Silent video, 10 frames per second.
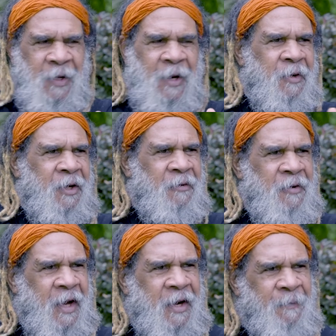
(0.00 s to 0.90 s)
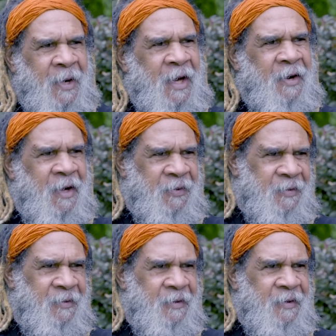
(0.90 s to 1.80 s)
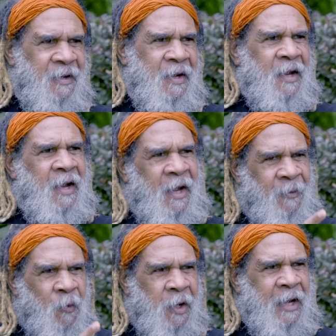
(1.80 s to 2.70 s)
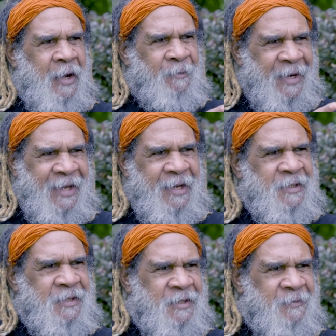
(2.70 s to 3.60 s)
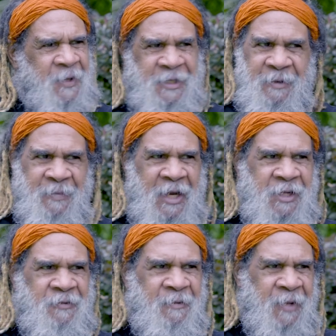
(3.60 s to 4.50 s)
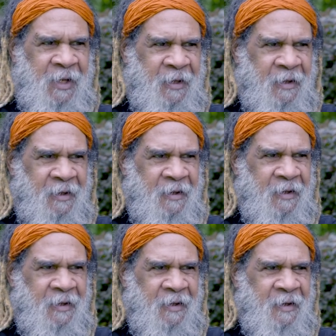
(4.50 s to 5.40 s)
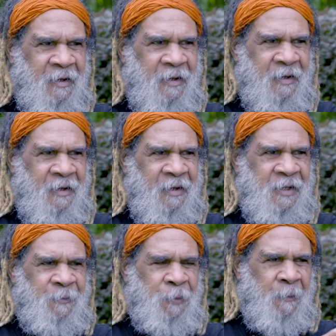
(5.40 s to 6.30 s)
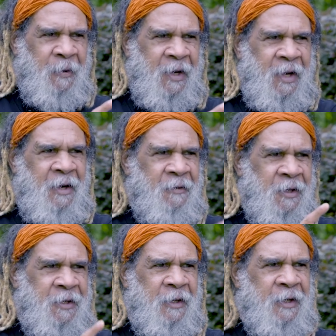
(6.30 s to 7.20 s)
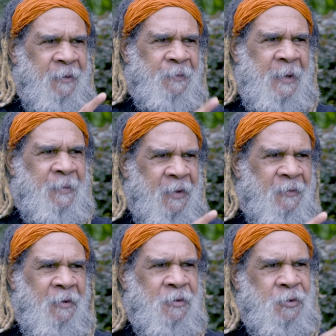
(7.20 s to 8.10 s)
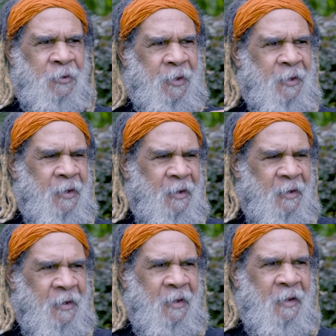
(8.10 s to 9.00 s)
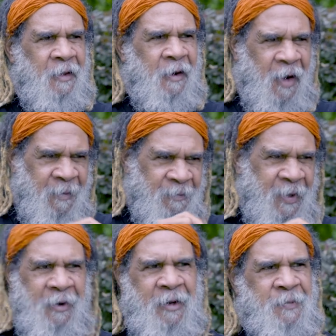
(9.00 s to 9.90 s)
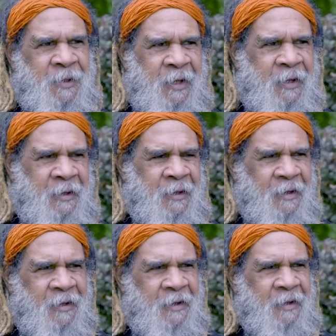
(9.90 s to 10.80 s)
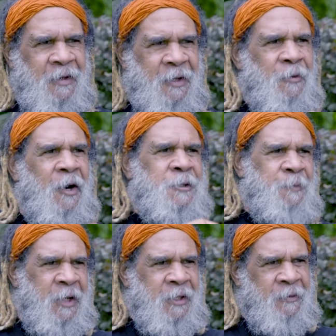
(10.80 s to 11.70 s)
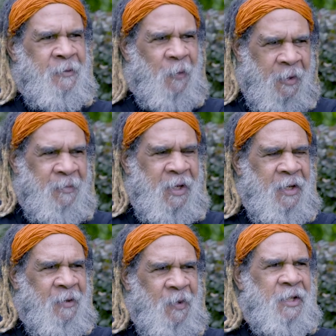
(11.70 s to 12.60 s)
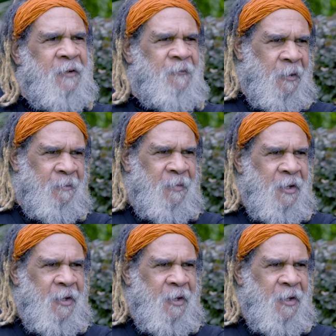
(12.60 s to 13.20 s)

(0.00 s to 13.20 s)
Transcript: We don't want to create apartheid. Yep. And what our media system, especially mainstream media, is a propaganda and they're telling the people the wrong story. I'm very particular who I speak to and what media and where they're from.